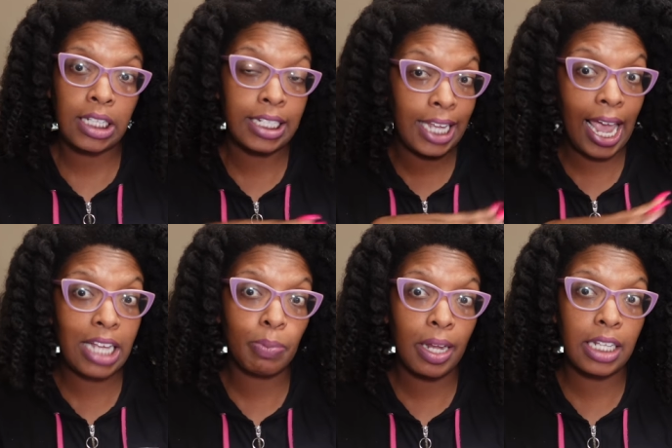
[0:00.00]
because he
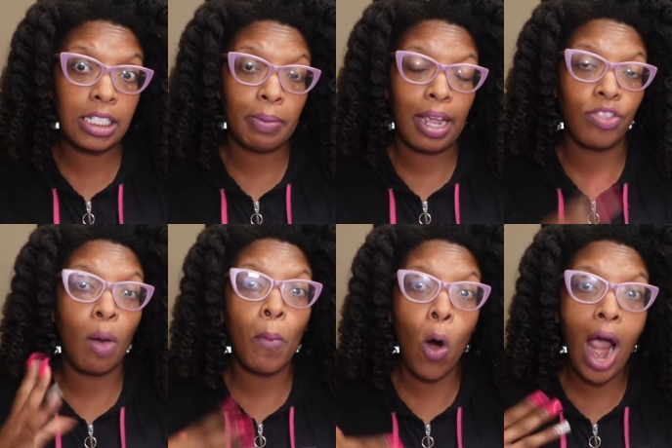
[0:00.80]
explained it to me,
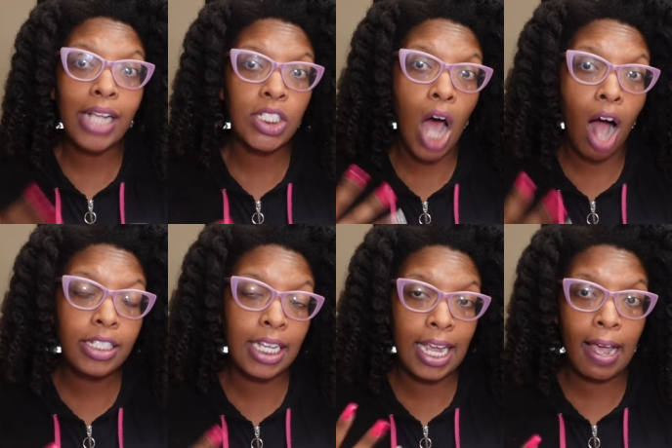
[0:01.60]
the more I
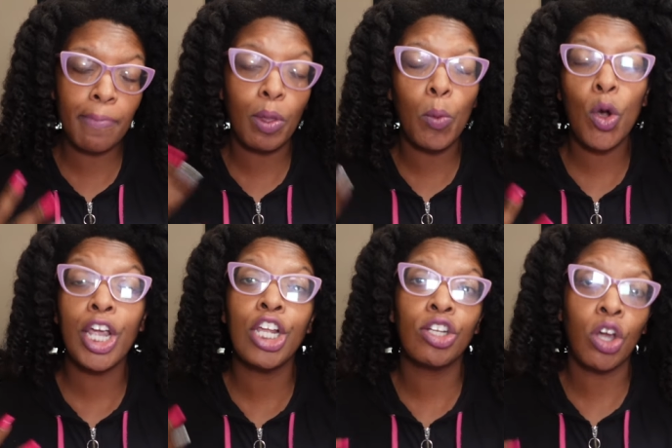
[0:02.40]
talk to him, the more
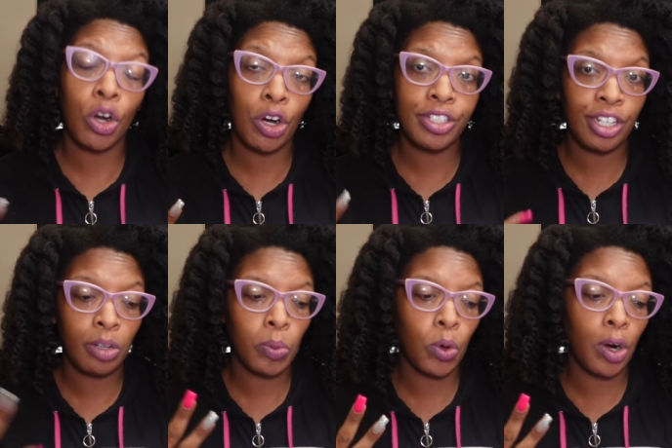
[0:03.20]
he learns and
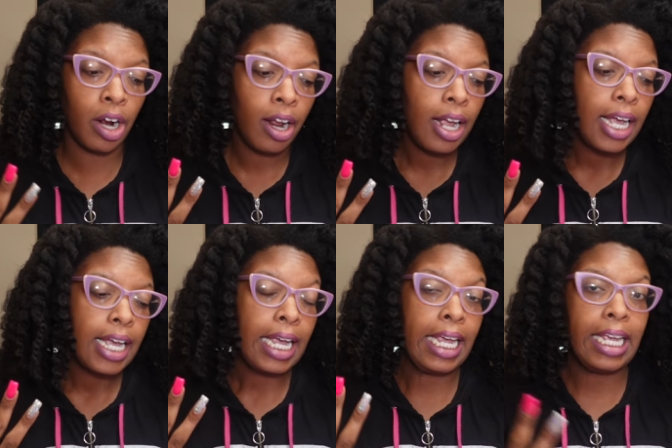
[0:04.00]
the more
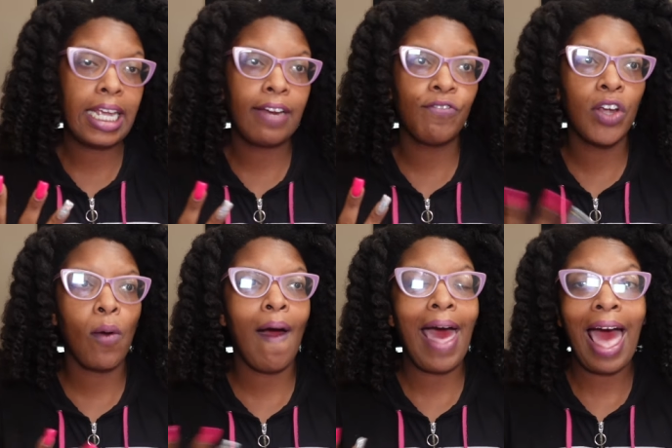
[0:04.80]
he can
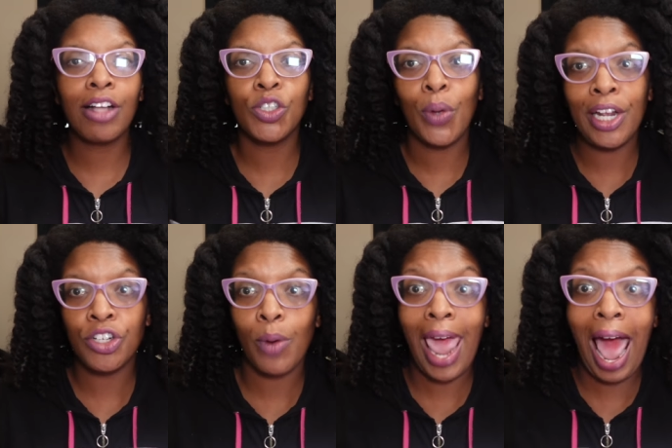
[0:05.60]
figure out how to
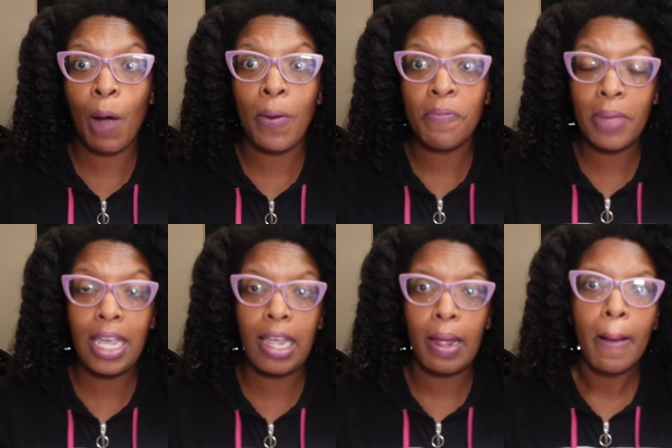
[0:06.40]
interact with
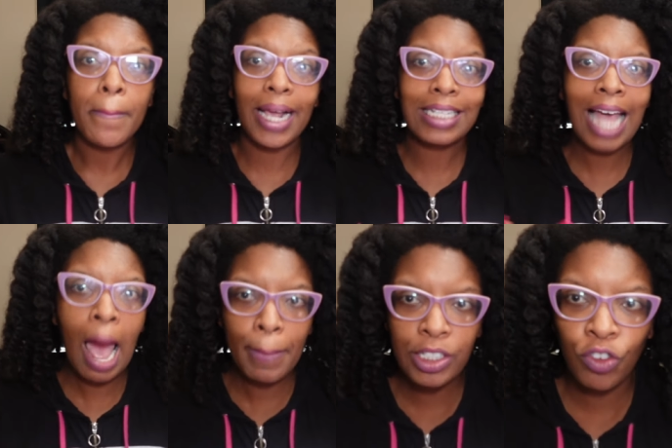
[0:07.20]
me because
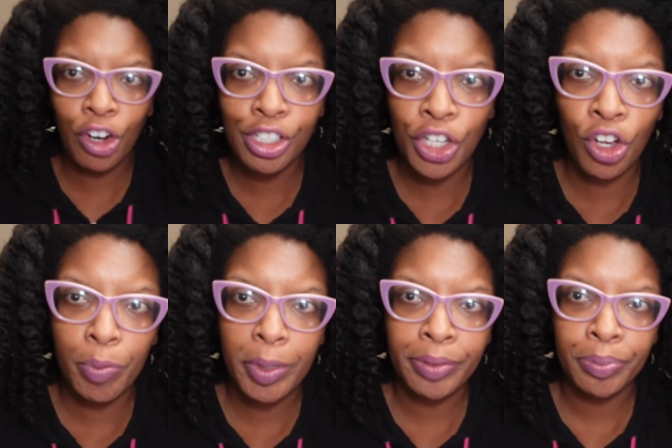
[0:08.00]
I'm his first
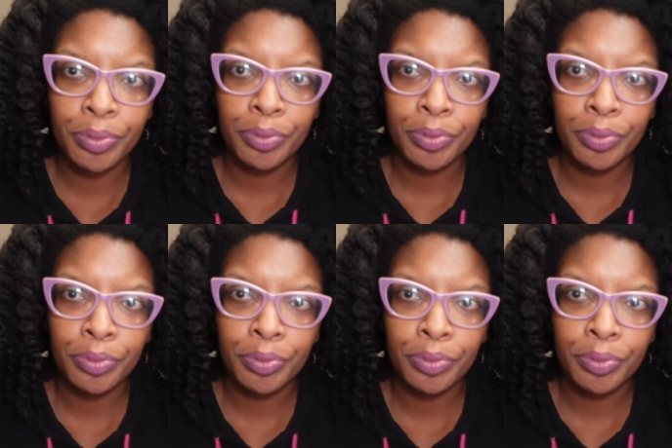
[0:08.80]
human.